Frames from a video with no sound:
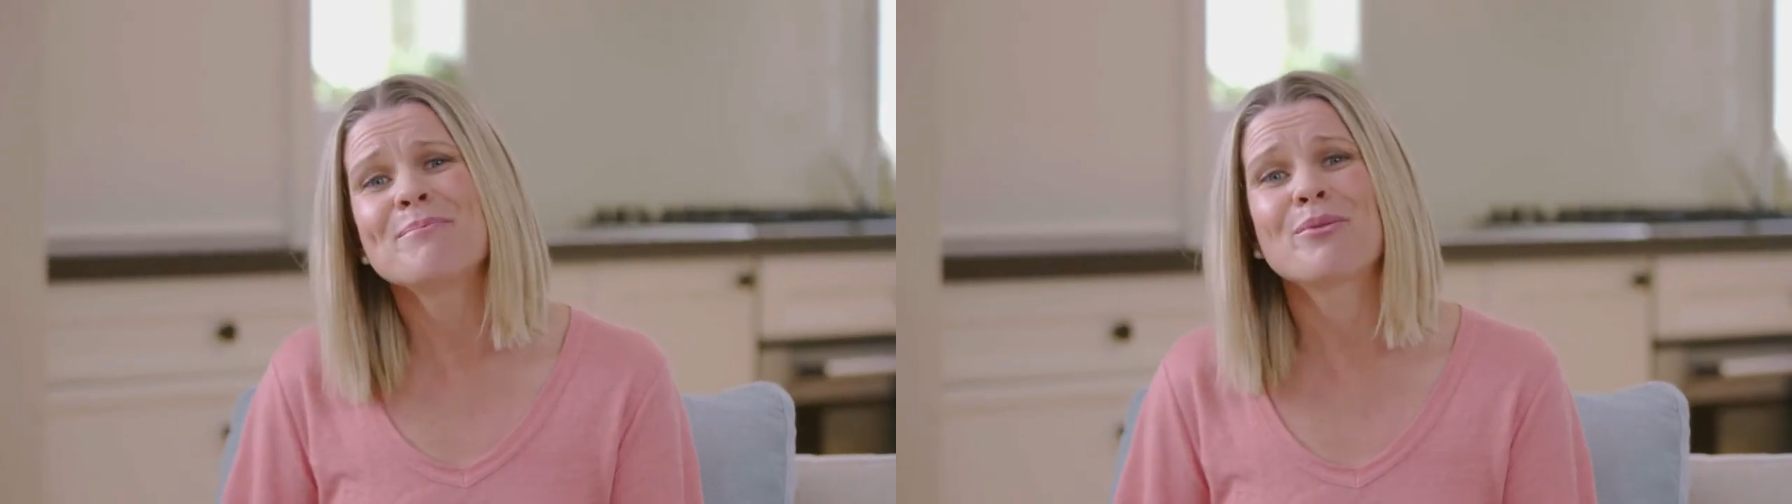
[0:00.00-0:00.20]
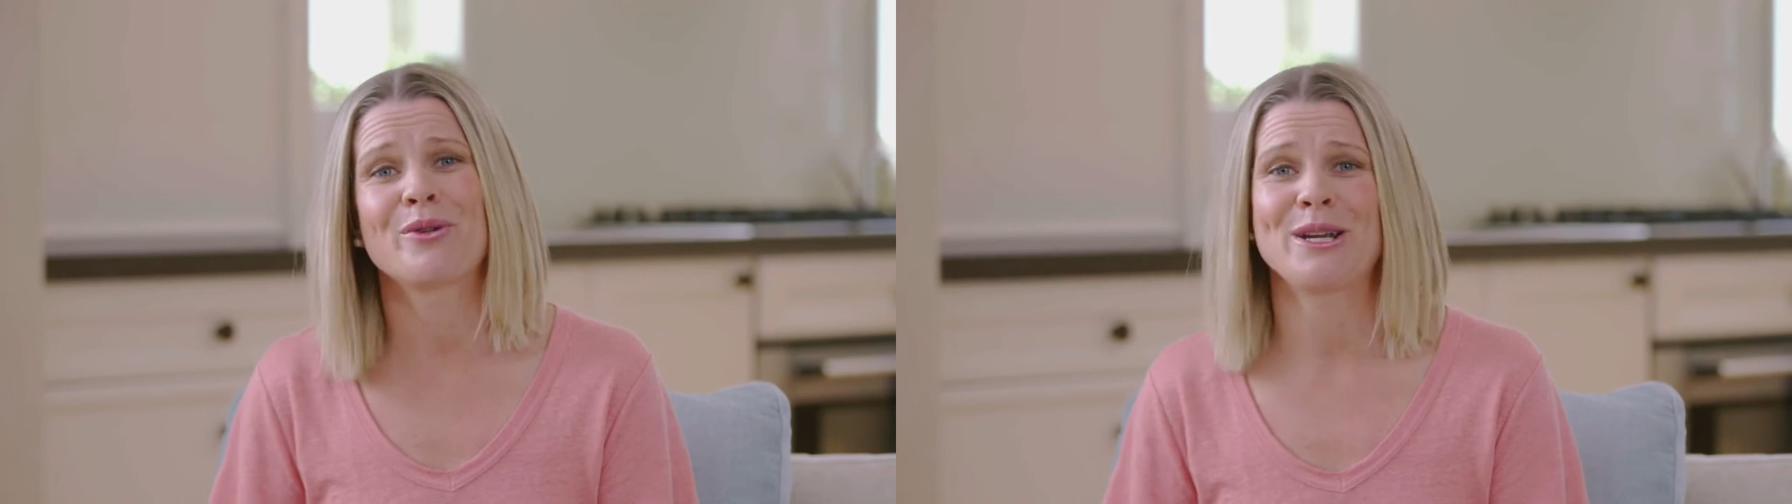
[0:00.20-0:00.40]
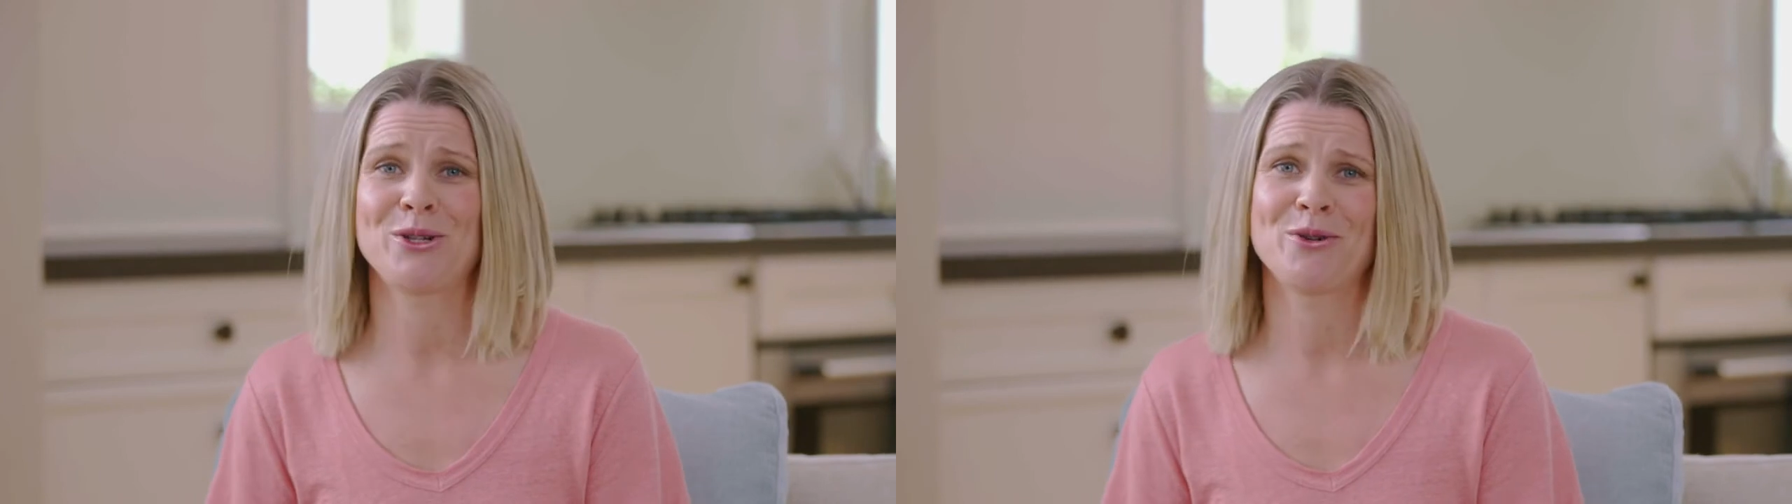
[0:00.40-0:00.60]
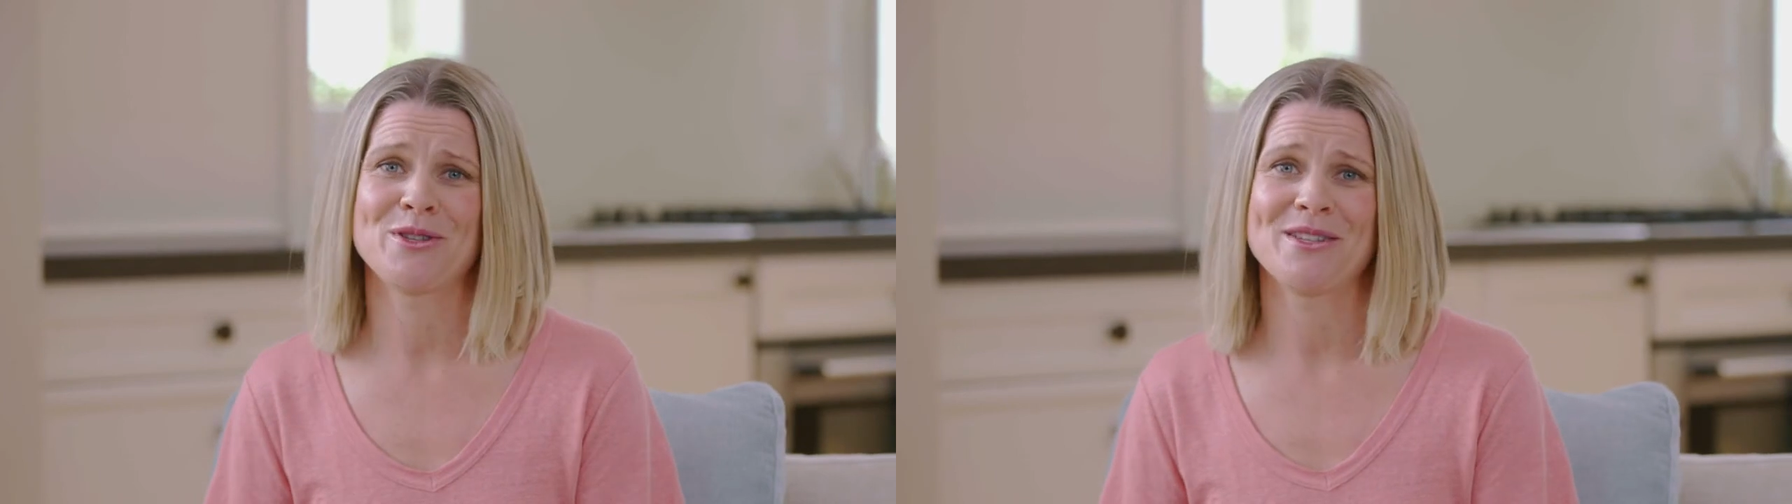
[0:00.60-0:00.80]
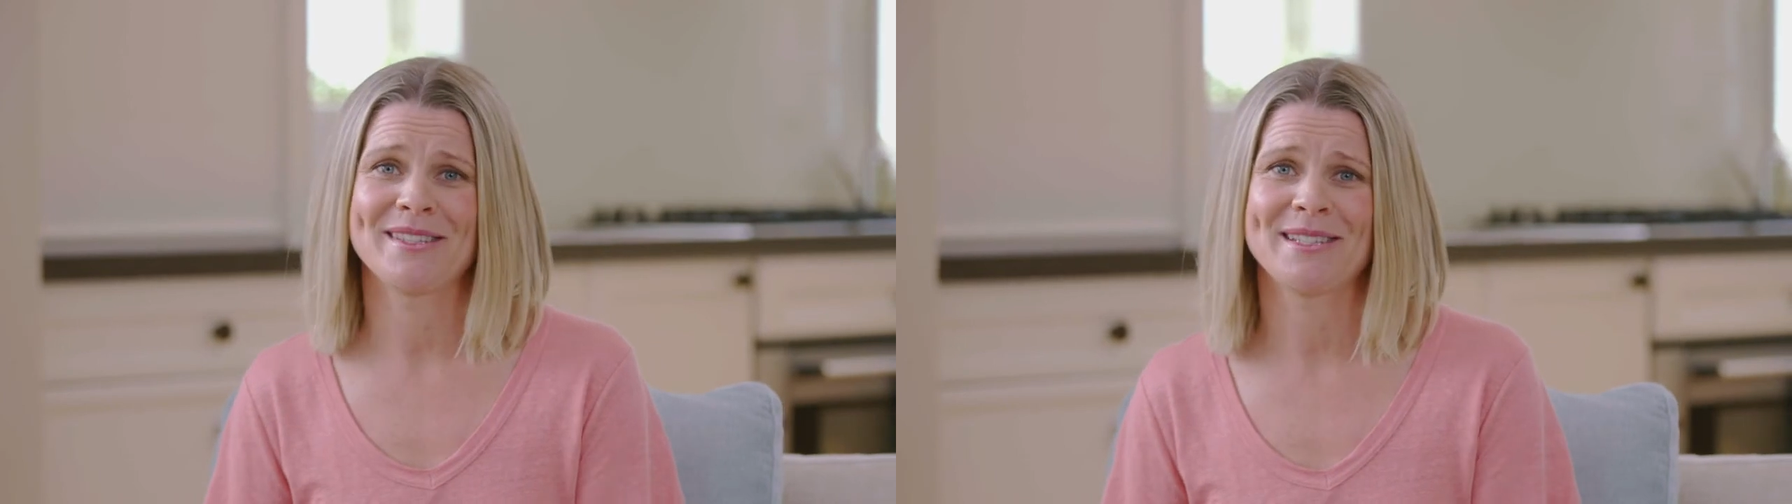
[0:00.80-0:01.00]
pressure
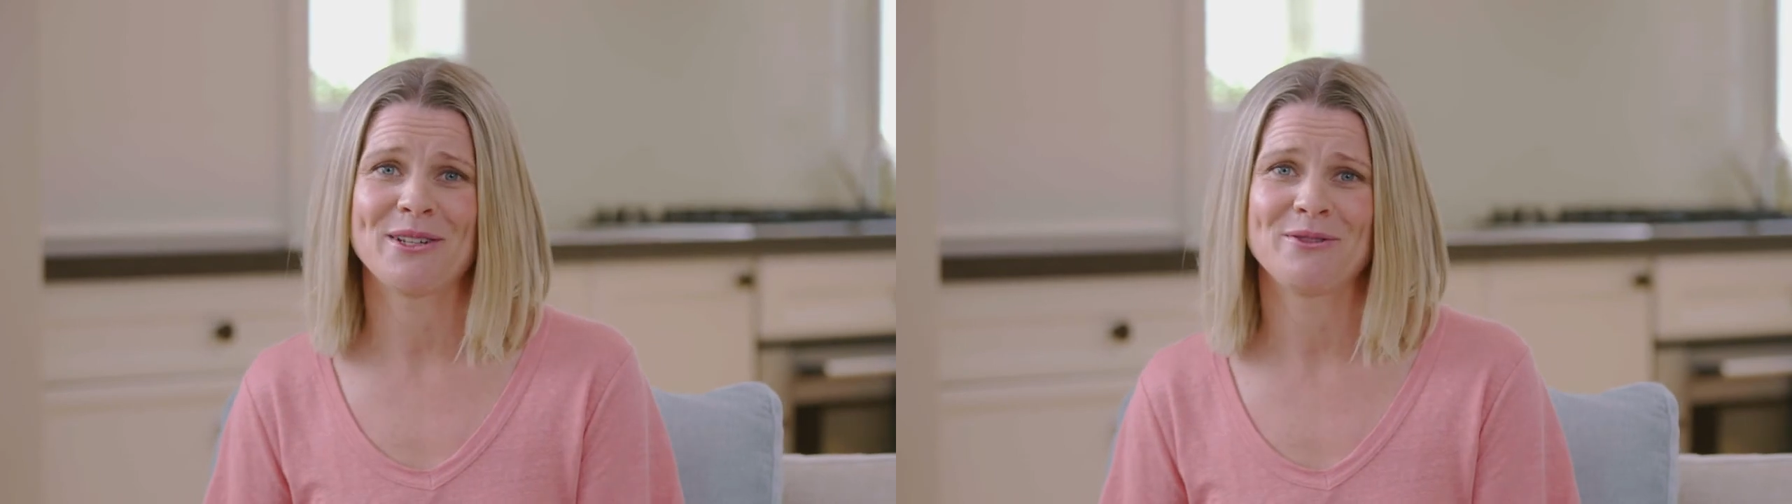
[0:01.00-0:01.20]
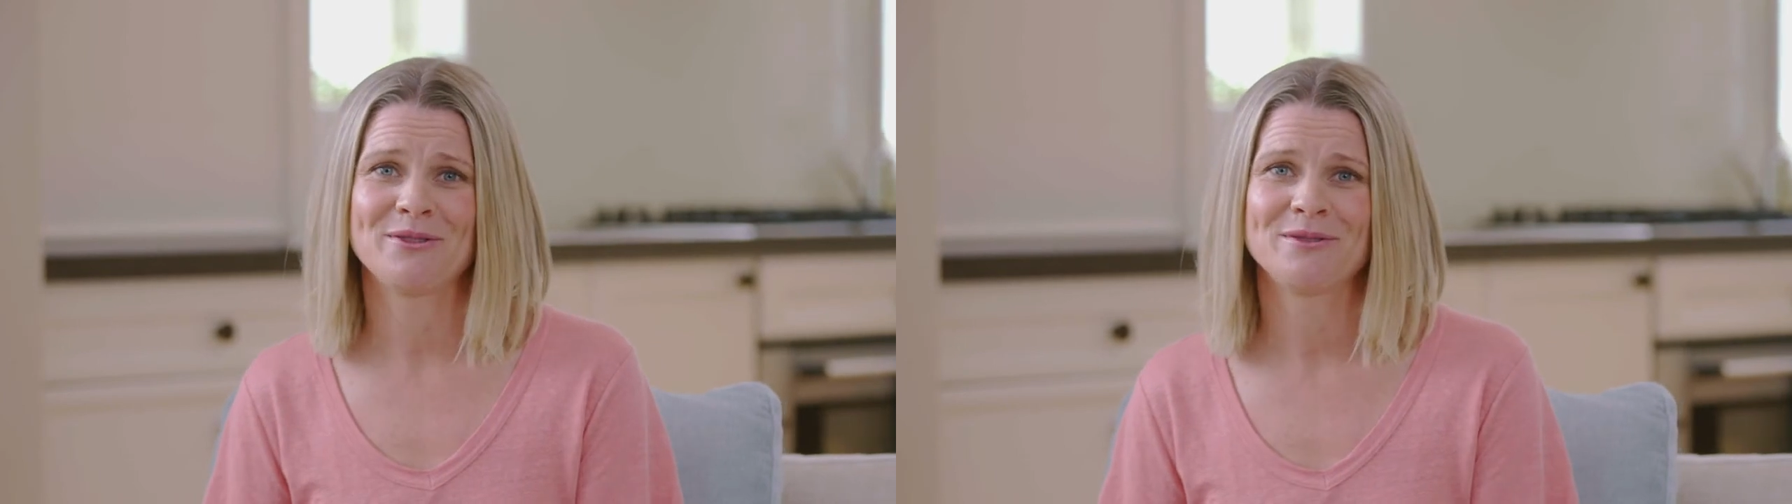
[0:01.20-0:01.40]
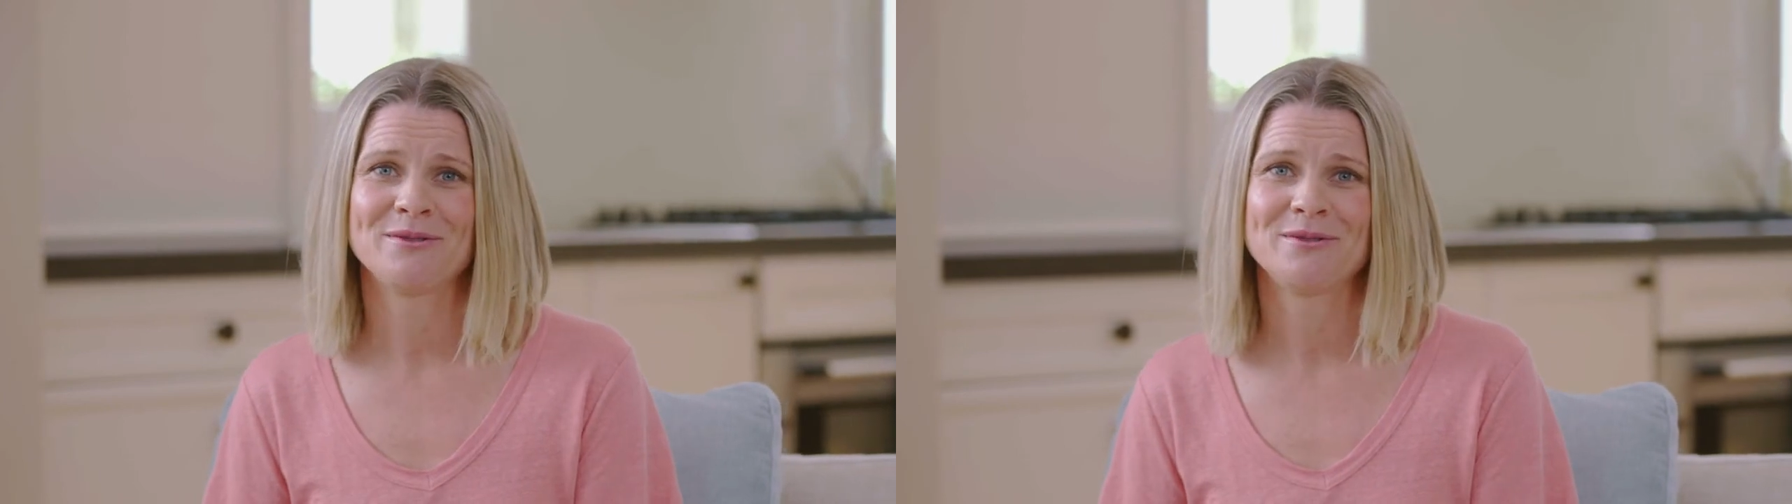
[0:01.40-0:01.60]
on yourself.